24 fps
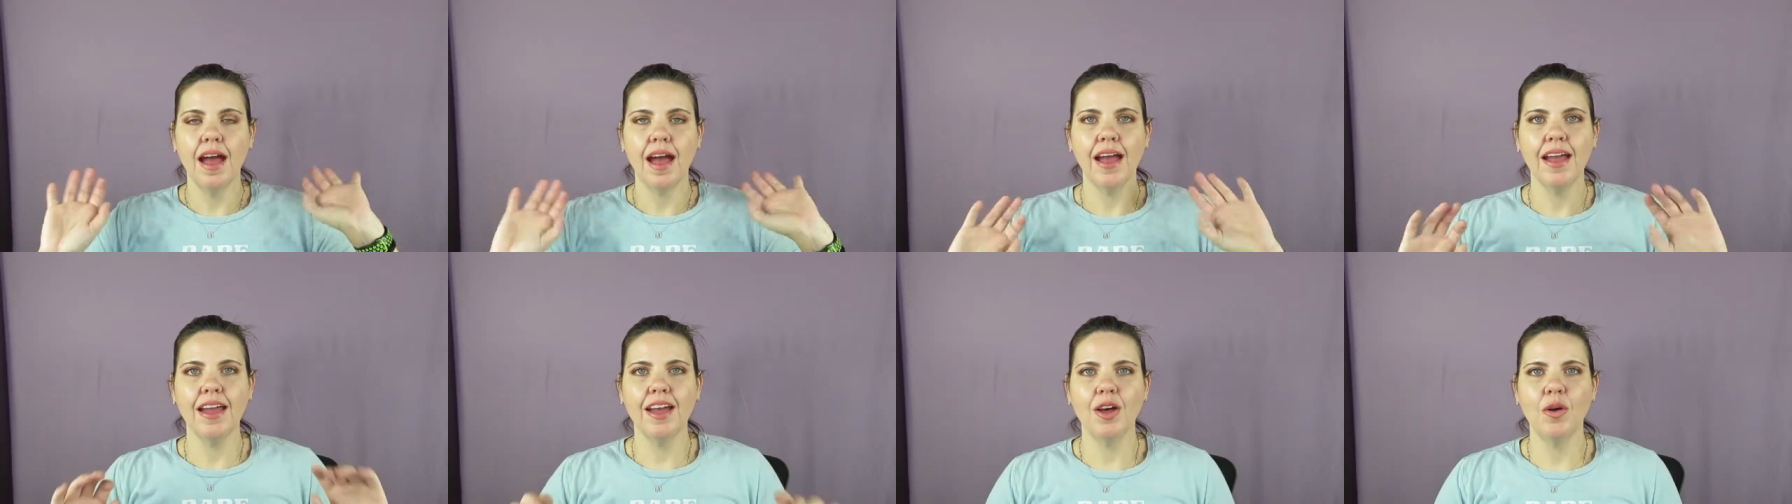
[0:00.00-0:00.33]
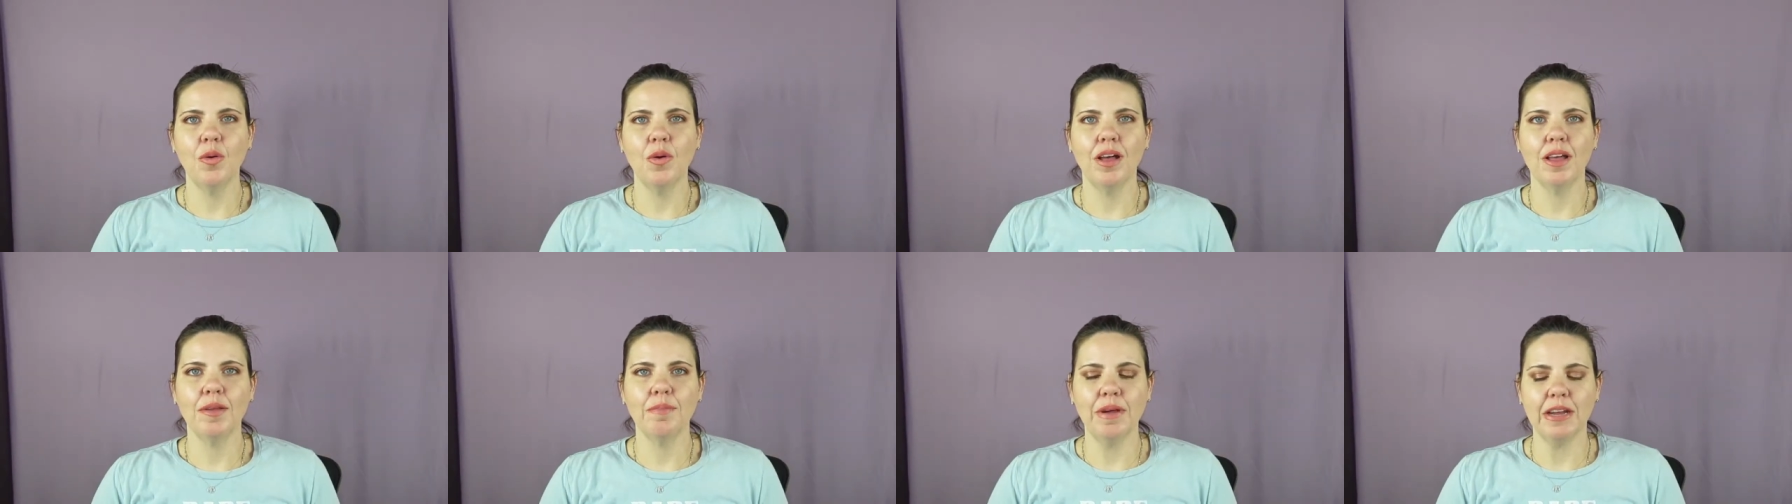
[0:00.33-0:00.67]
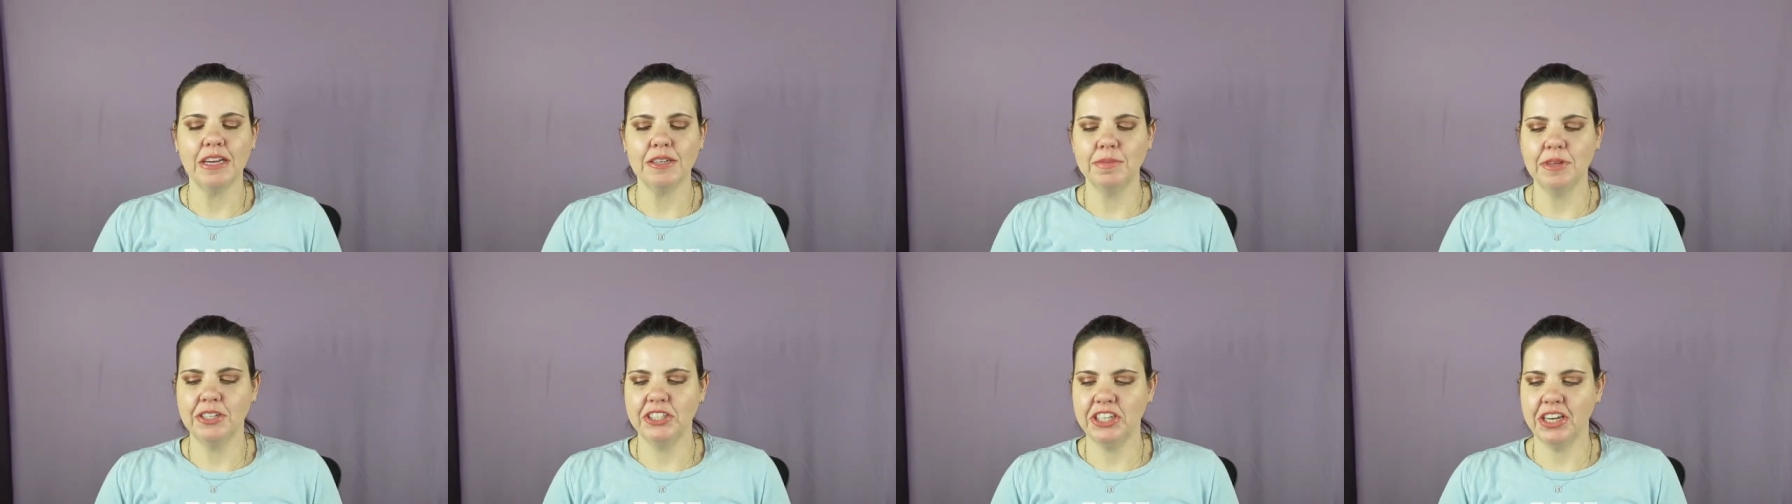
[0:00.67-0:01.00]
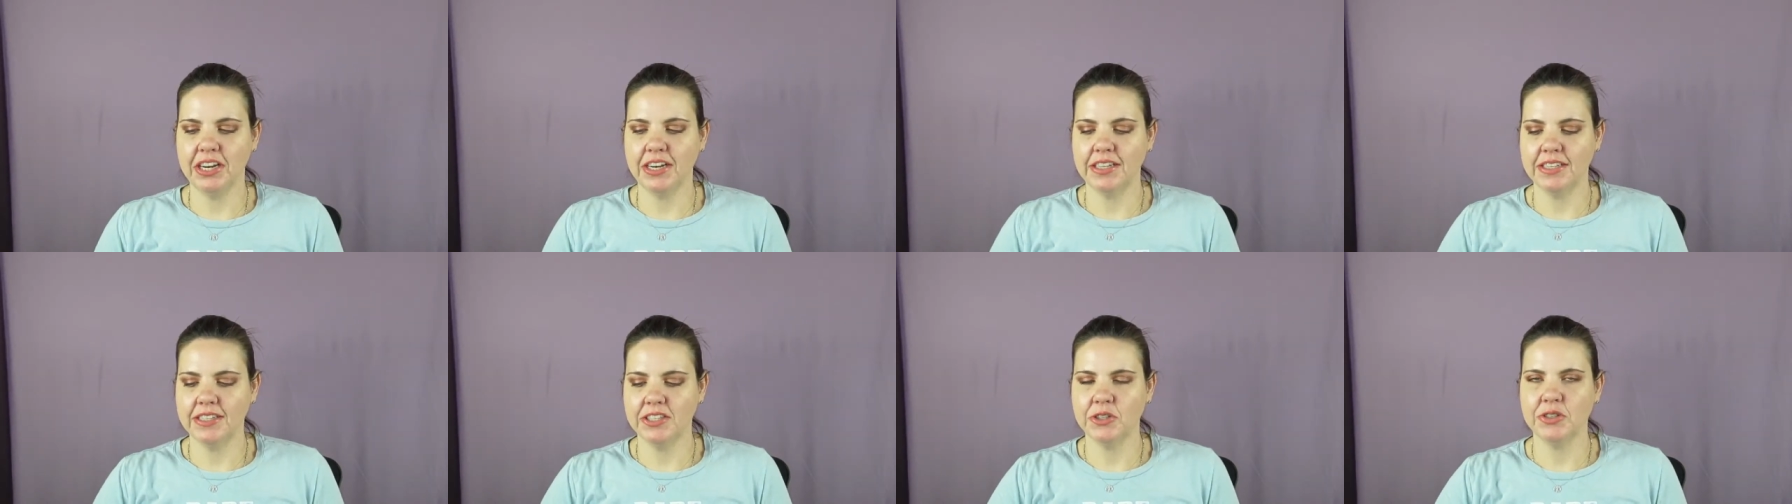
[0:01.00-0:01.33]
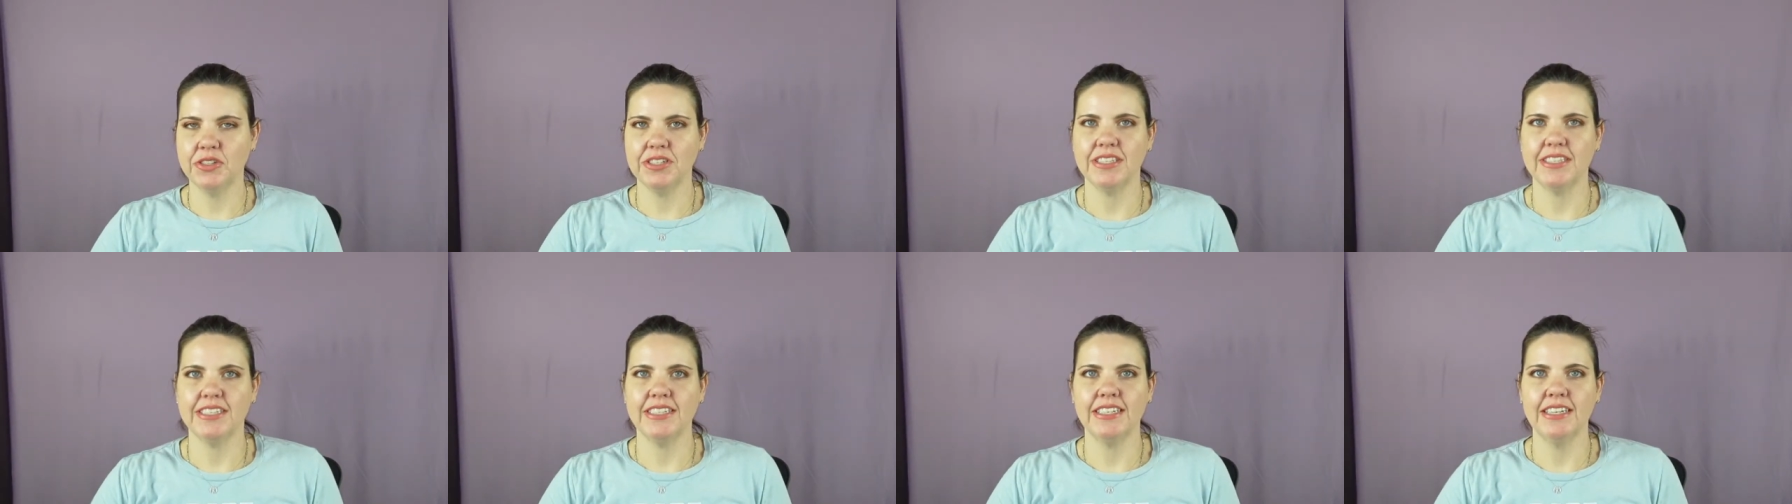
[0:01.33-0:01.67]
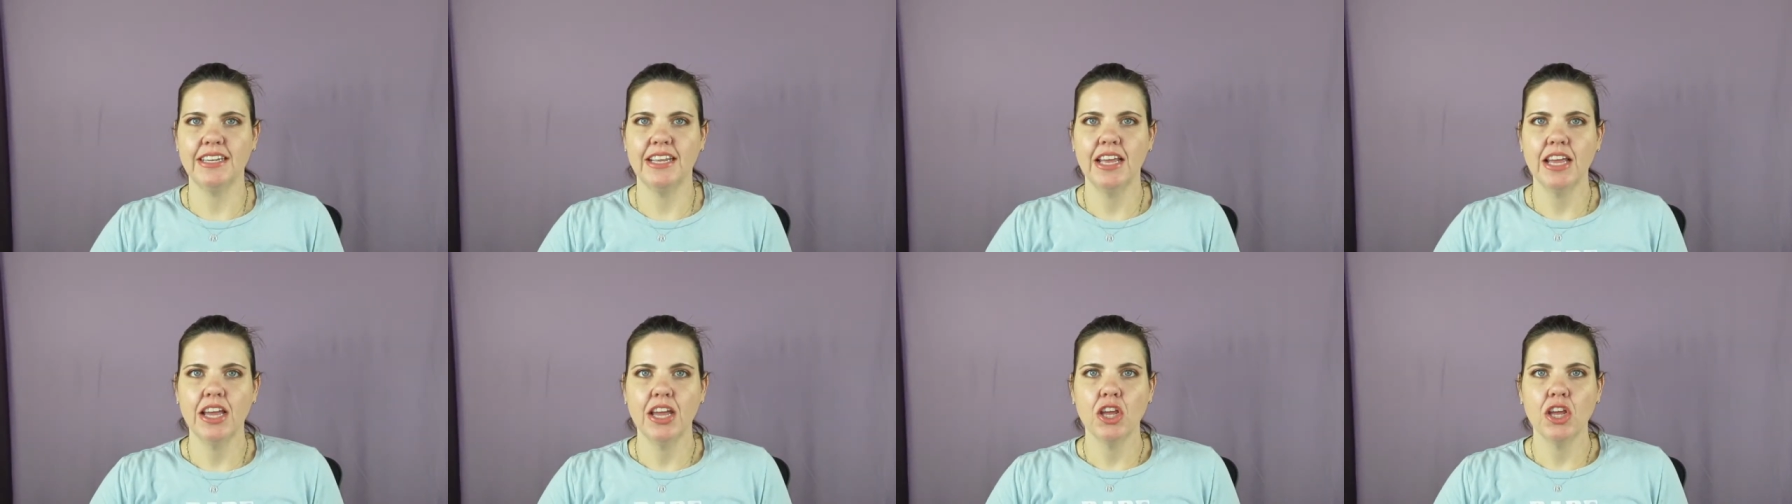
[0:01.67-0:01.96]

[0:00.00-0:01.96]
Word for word: Hi all, welcome back to my channel, it's Kristen.